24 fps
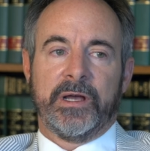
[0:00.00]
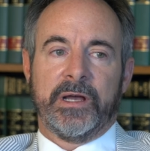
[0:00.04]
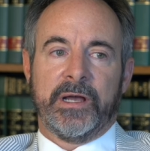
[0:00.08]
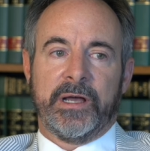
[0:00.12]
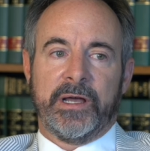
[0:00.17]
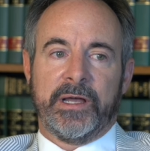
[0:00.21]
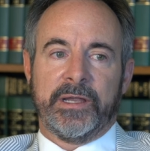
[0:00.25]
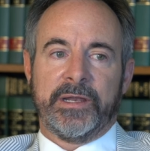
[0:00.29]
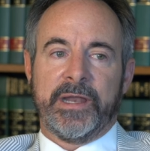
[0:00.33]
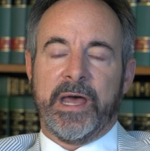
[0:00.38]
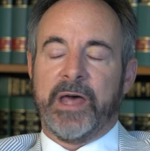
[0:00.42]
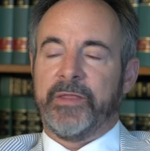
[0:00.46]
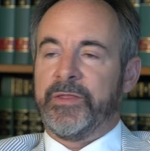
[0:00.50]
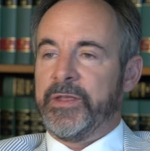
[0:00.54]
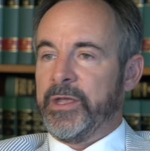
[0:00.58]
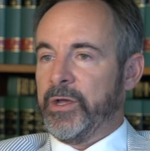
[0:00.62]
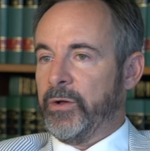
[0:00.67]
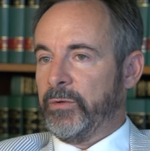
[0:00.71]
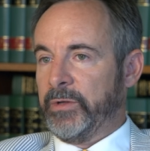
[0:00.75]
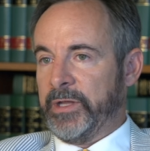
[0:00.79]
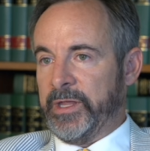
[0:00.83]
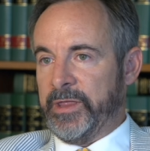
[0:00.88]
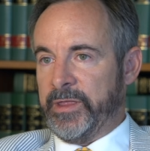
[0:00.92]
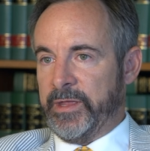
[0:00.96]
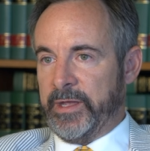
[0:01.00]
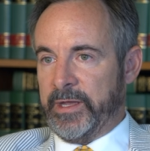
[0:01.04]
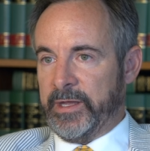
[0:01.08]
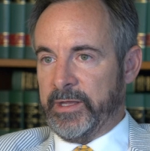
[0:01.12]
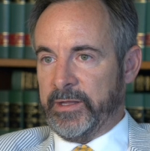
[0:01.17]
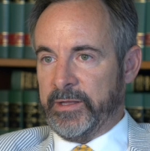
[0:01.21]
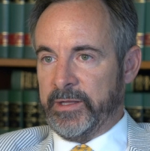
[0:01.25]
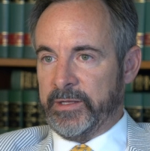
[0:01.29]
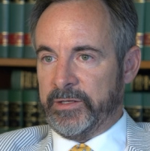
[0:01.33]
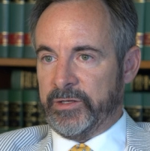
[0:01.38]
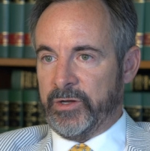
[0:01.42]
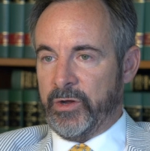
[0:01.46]
uh, not the only
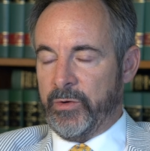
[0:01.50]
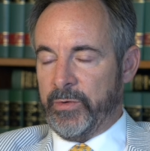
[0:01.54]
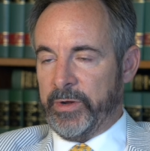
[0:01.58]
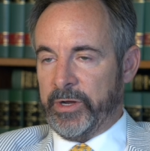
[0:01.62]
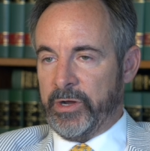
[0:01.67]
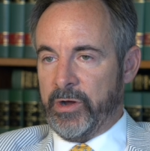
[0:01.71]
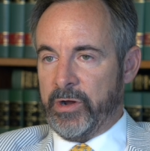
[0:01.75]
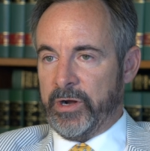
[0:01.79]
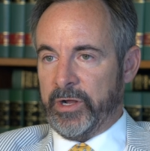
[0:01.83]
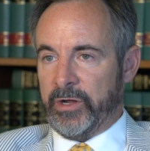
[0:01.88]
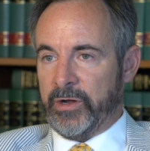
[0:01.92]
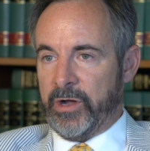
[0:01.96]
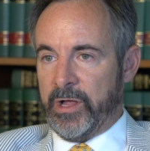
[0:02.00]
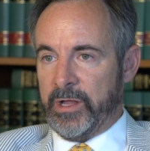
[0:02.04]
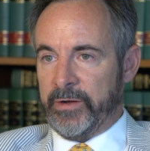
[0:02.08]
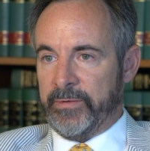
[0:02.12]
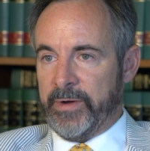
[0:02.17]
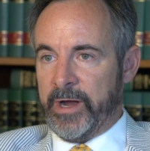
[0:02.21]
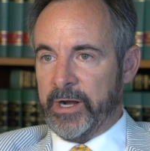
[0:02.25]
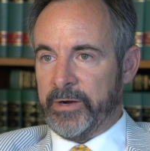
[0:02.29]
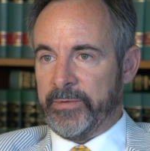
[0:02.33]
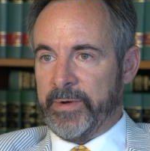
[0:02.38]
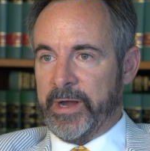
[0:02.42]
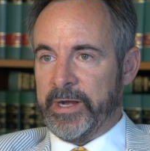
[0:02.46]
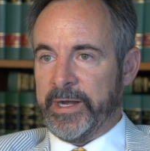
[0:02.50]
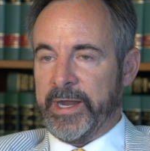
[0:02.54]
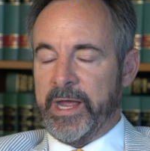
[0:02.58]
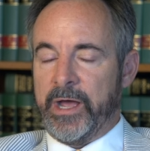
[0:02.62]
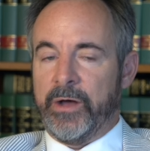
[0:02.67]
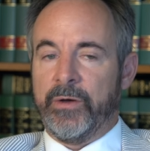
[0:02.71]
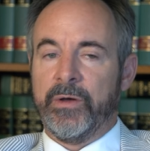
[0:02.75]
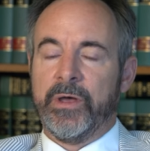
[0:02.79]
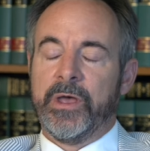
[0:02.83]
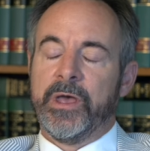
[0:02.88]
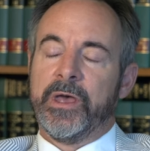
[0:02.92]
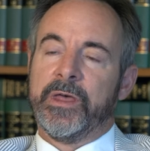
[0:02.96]
thing that's going on in Colorado right
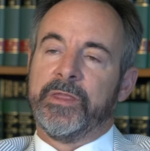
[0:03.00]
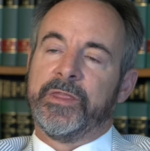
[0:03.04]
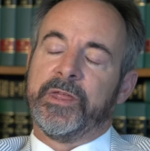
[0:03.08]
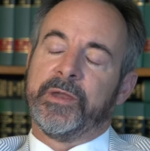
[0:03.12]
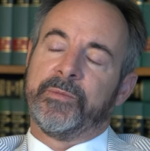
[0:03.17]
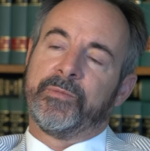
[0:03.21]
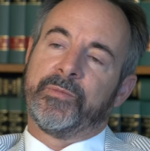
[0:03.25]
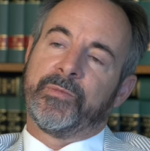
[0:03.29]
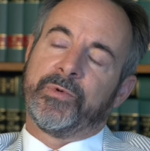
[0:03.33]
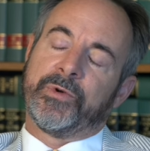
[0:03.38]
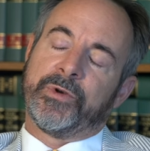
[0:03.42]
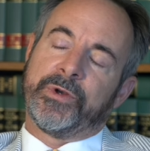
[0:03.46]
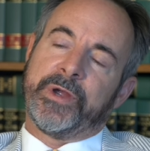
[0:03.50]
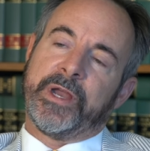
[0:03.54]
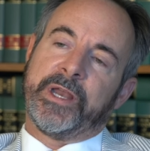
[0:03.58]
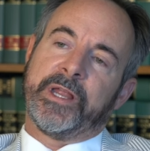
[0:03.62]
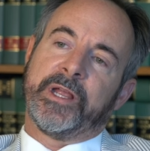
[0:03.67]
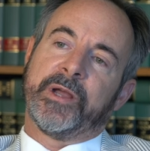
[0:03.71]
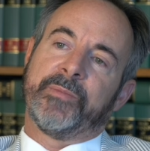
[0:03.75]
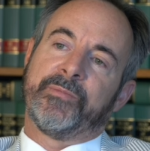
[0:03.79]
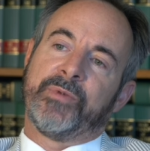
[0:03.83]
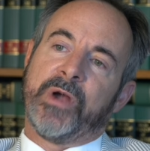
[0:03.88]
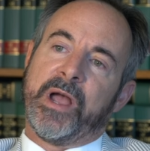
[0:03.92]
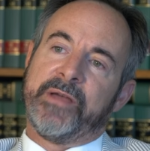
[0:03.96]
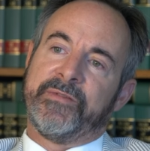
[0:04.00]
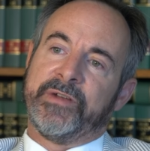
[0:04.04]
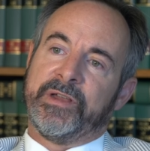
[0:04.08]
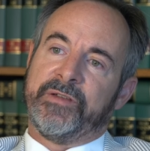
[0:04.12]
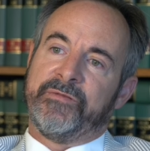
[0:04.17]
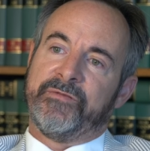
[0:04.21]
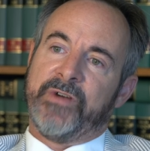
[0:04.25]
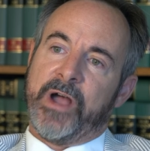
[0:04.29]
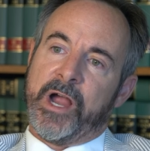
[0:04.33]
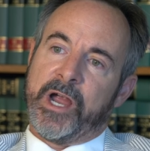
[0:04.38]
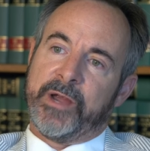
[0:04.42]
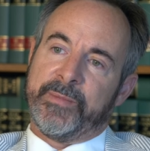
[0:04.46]
now, then creating a private
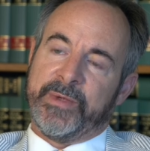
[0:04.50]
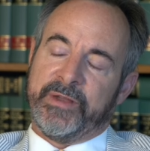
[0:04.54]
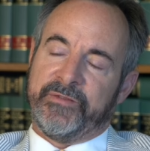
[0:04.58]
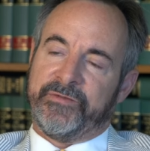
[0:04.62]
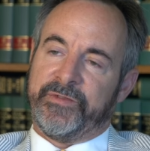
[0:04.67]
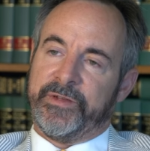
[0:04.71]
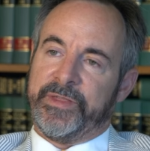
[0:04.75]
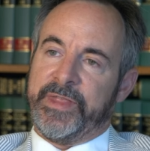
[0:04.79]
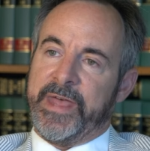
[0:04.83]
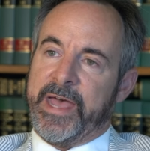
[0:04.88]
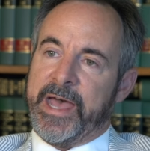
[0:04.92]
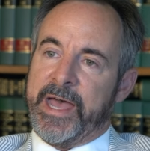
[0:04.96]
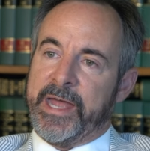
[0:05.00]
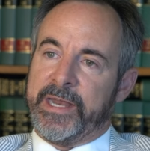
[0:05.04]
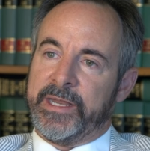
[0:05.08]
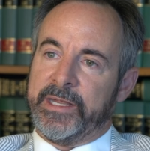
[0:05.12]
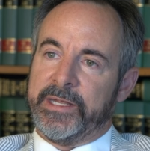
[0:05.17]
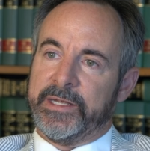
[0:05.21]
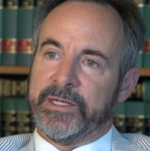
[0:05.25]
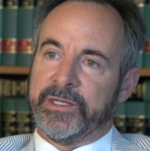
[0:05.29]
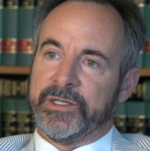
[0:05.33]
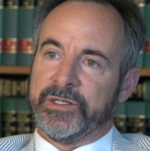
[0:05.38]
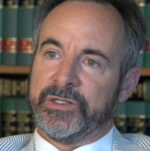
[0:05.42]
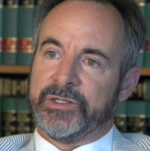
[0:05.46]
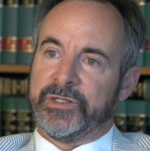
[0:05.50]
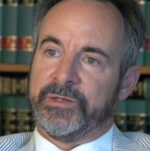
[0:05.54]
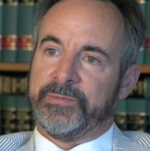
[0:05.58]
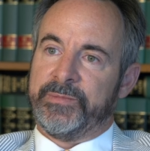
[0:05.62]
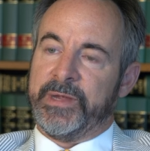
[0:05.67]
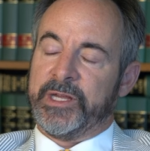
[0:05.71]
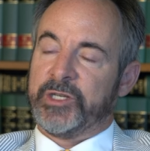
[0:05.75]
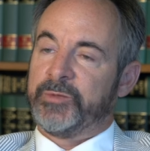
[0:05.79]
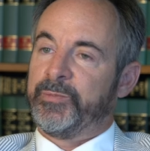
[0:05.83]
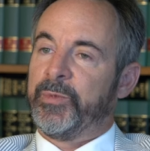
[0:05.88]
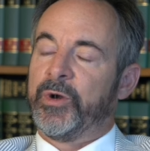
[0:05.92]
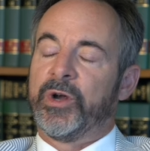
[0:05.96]
environment for that is
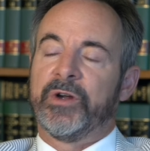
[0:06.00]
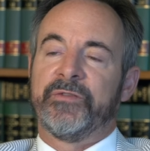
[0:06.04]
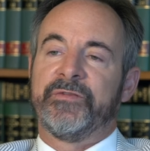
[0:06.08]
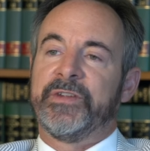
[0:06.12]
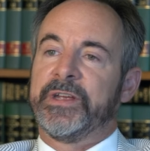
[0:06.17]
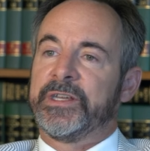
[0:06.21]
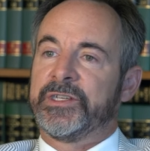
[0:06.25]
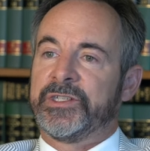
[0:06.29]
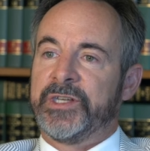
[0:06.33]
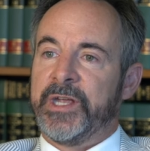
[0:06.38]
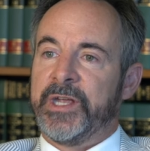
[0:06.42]
makes perfect